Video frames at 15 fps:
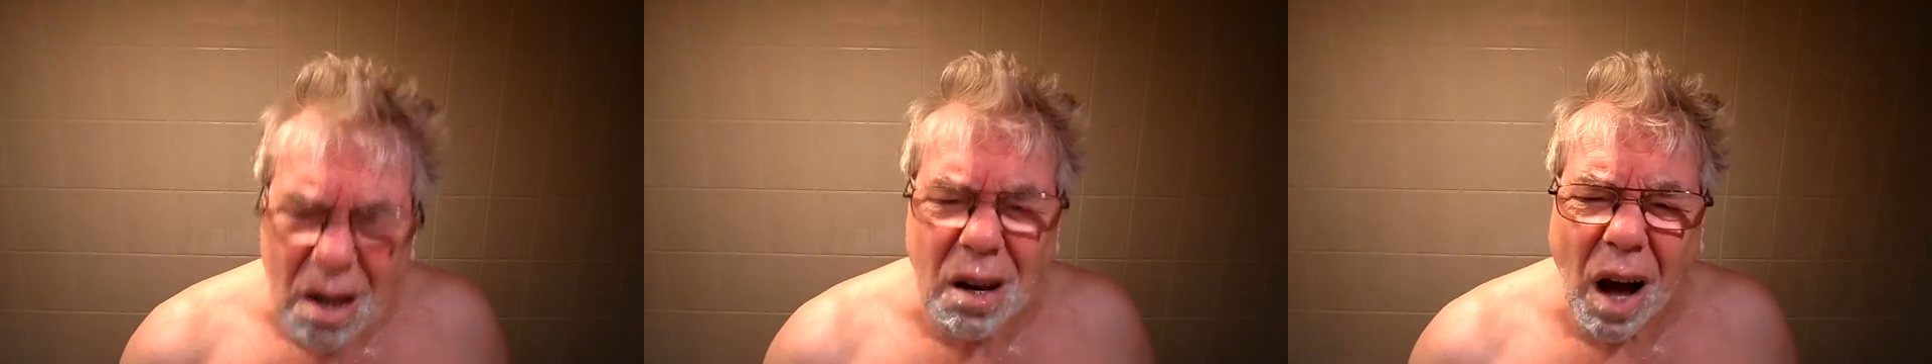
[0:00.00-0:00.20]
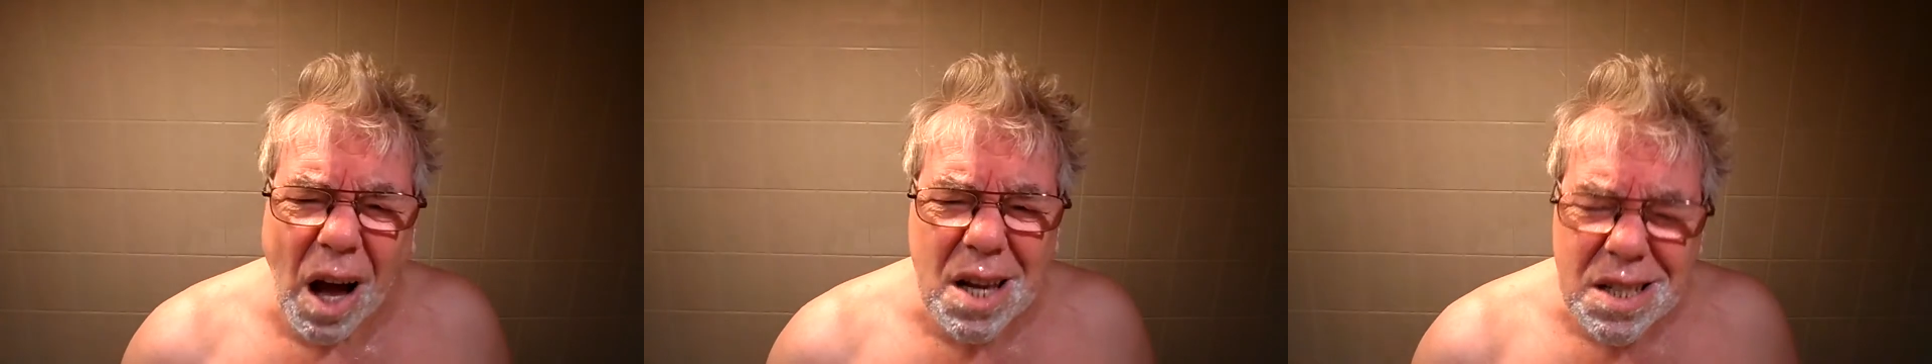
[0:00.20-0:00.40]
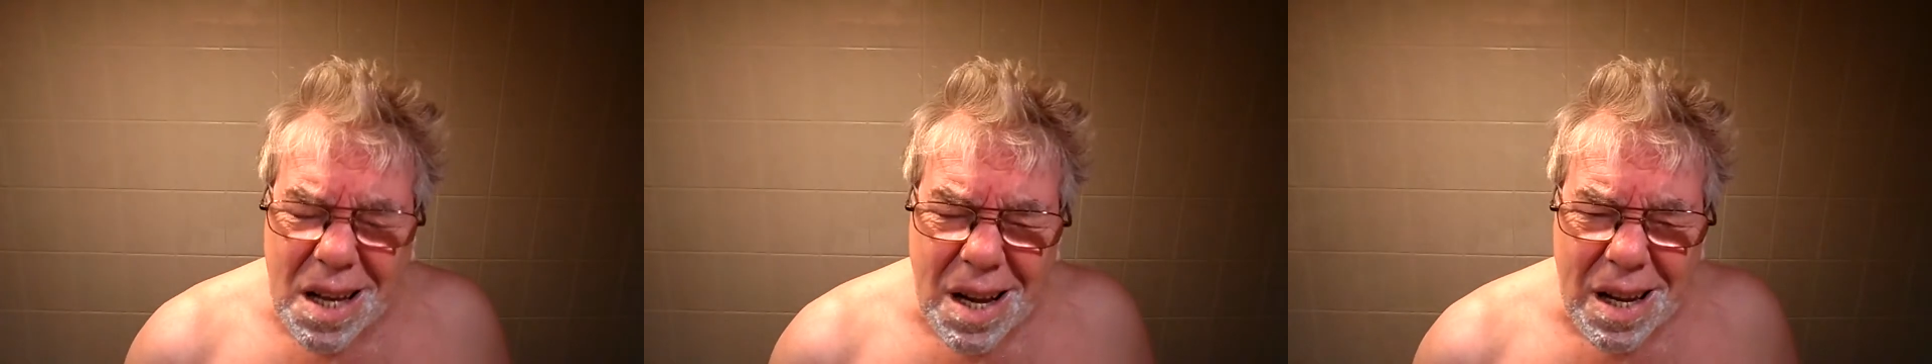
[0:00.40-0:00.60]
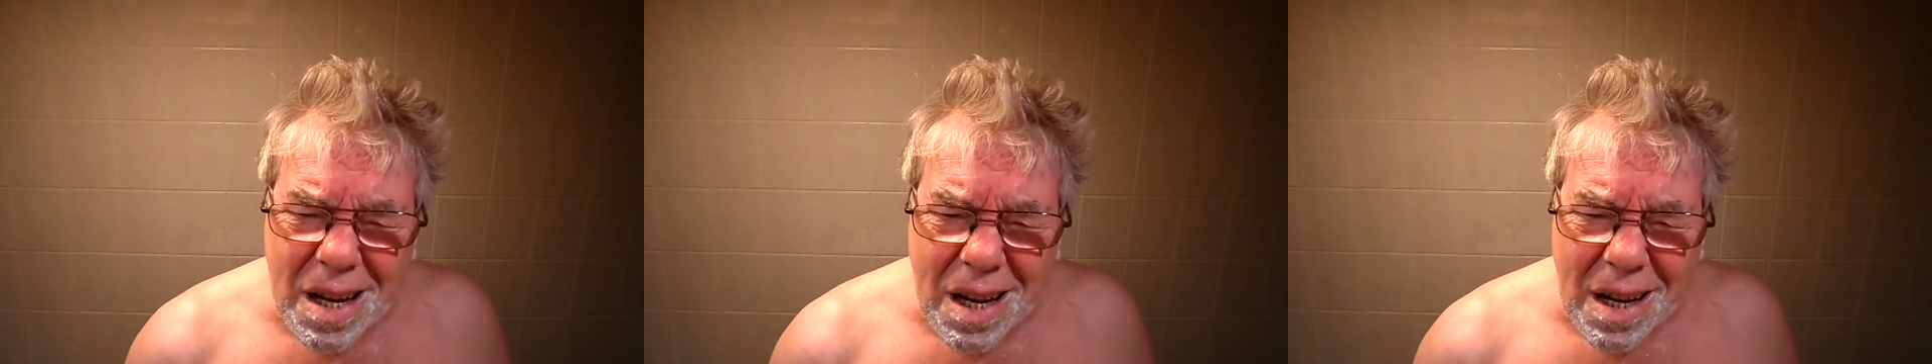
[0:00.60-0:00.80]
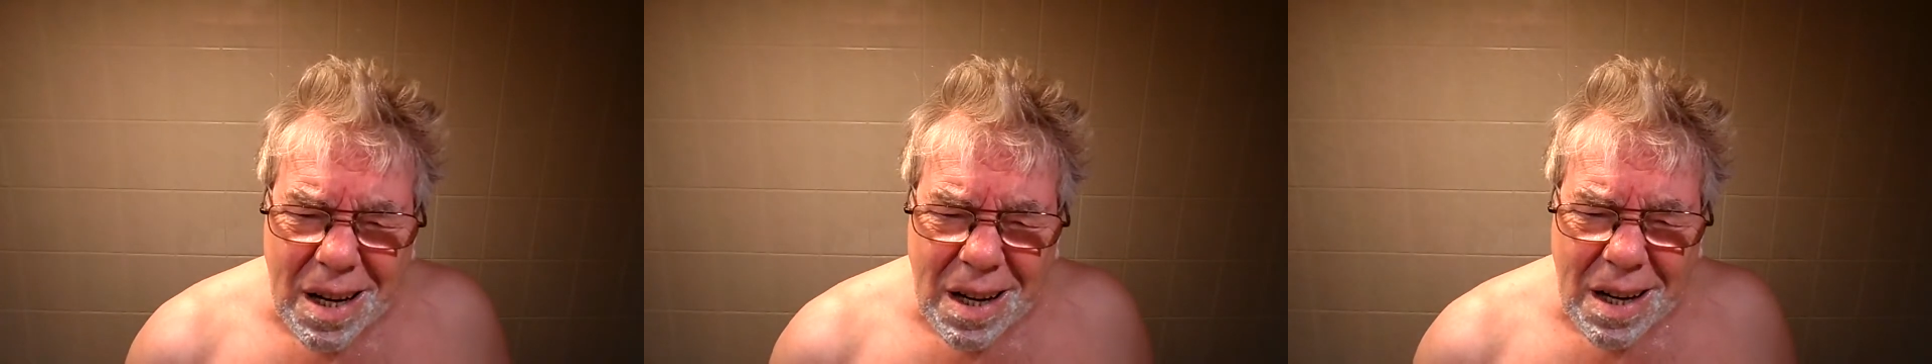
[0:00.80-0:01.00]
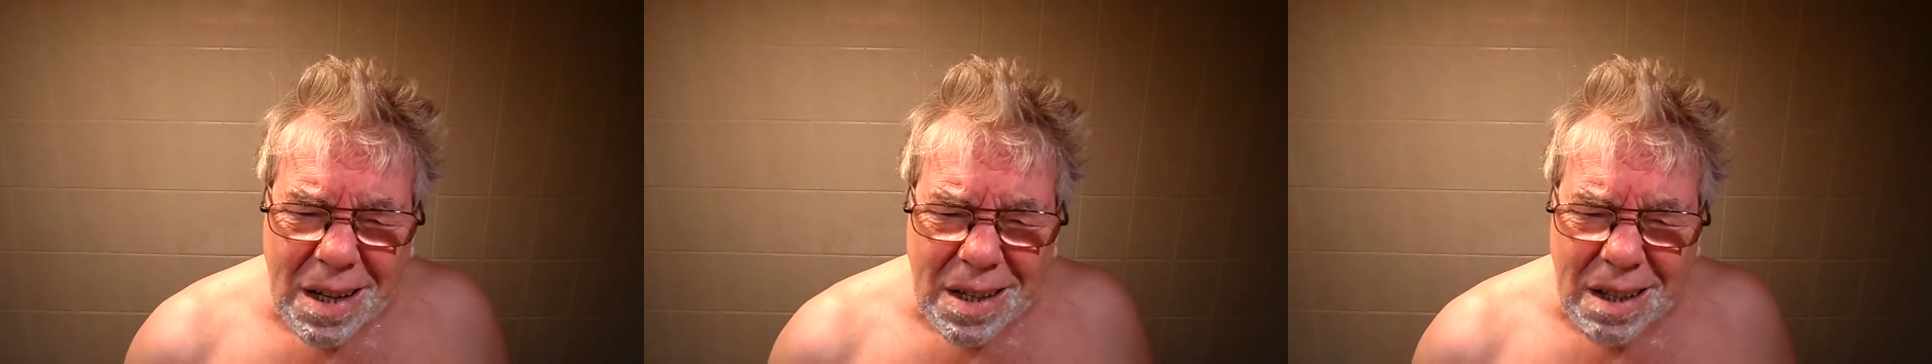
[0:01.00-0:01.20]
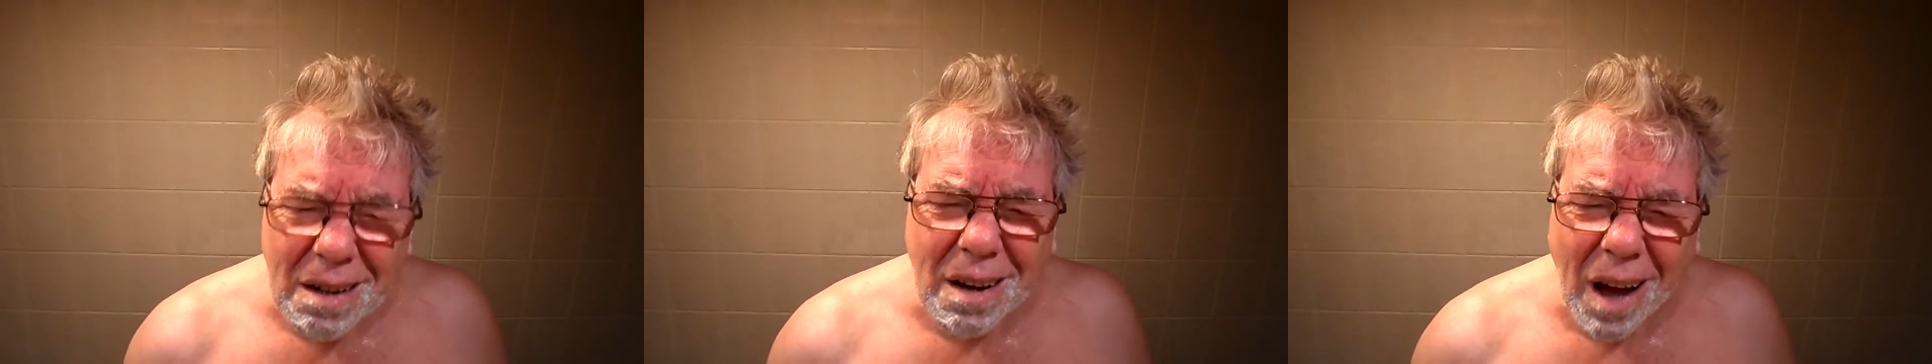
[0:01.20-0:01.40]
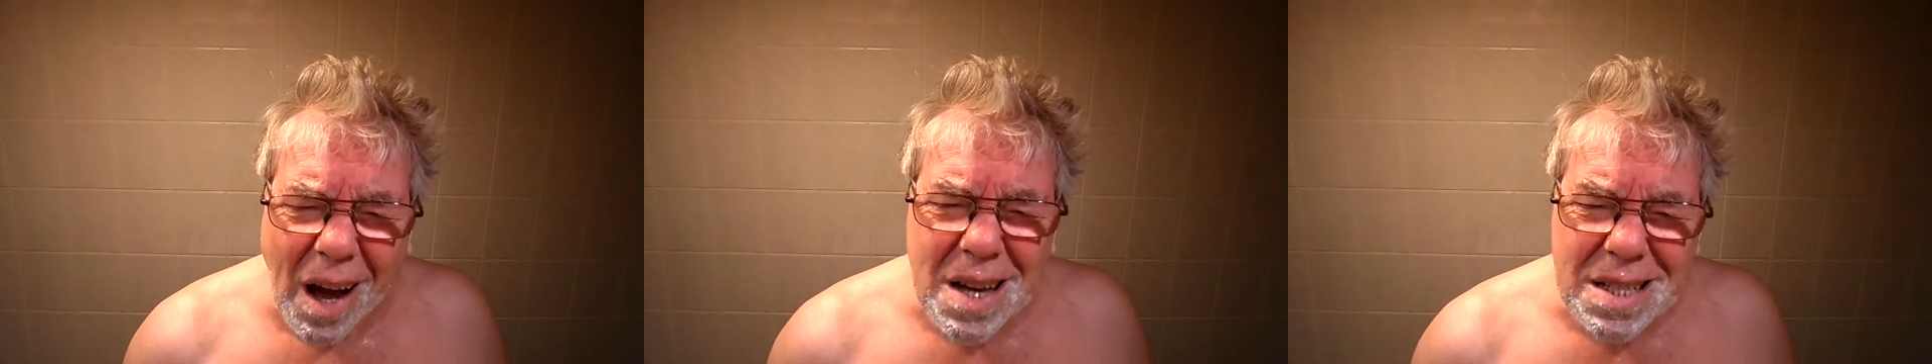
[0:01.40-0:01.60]
dear Liza?
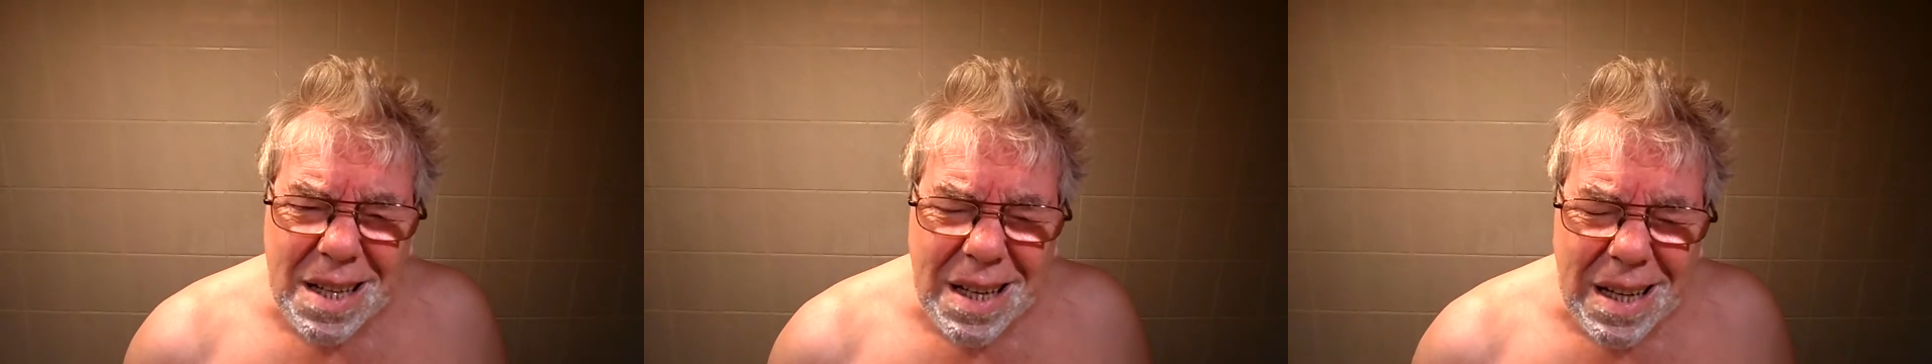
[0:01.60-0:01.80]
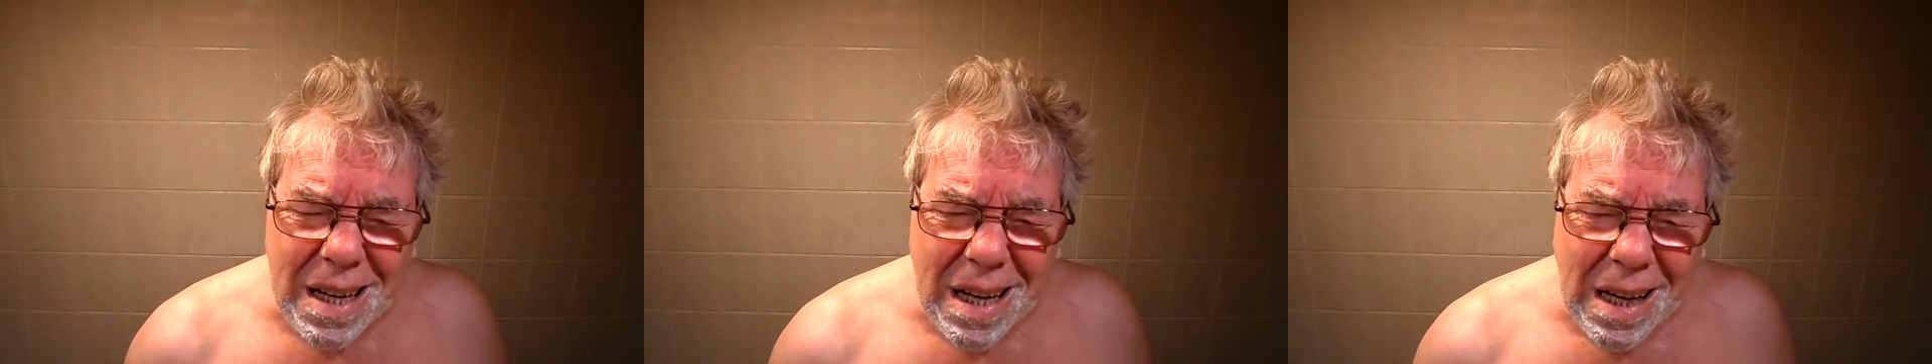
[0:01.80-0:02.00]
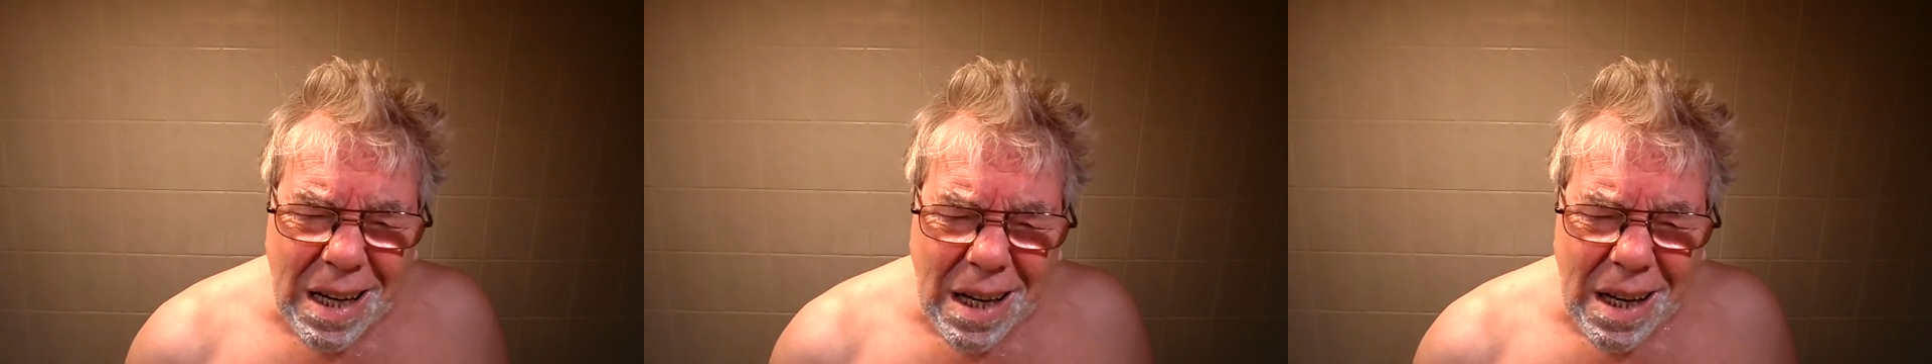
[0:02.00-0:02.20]
Dear Liza?